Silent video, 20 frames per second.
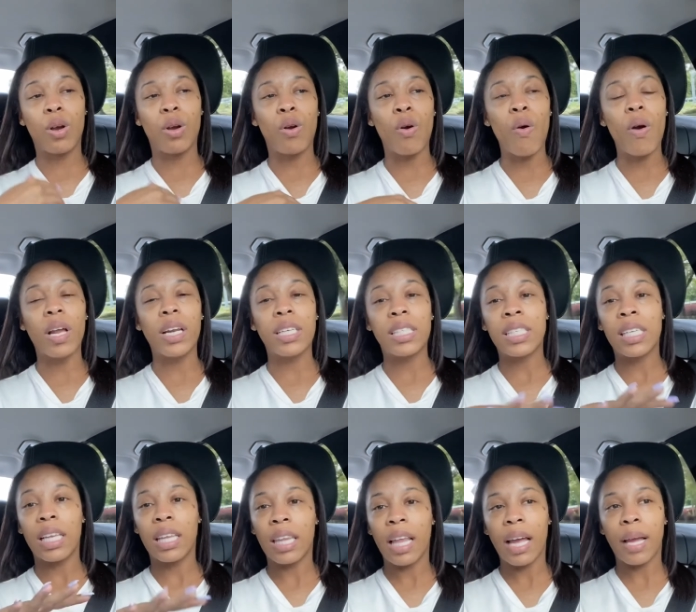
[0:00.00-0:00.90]
going
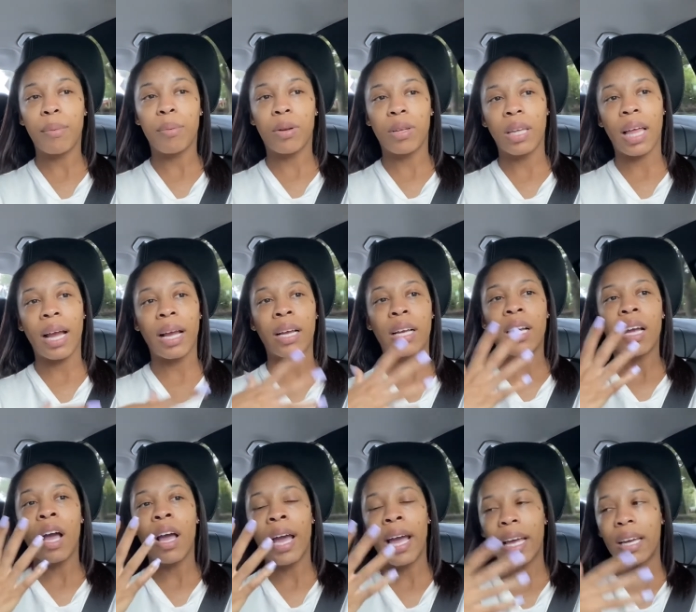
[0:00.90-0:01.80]
into labor, like
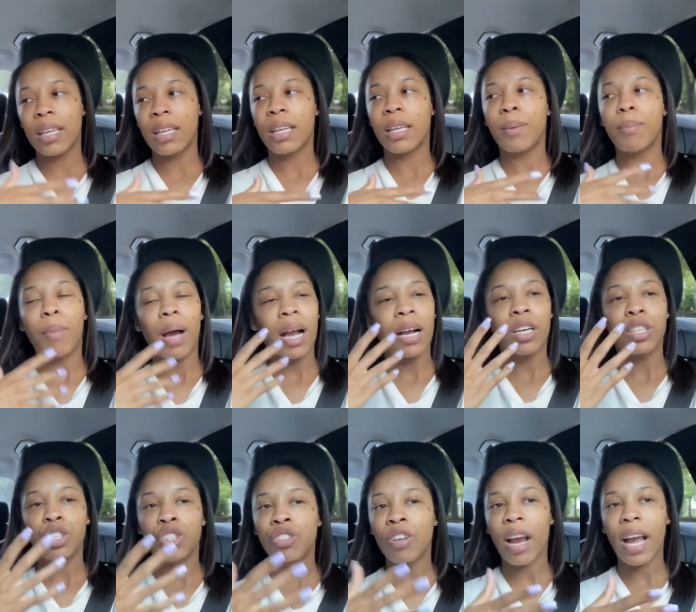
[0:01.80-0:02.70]
handling my
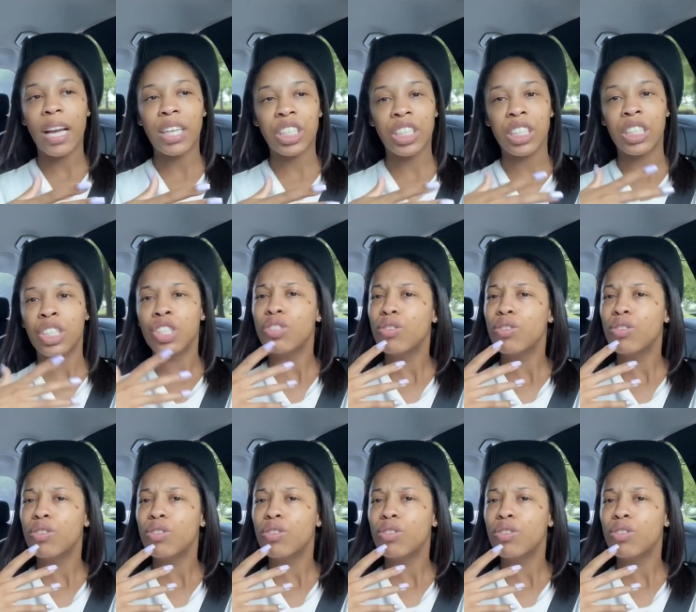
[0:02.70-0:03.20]
contractions.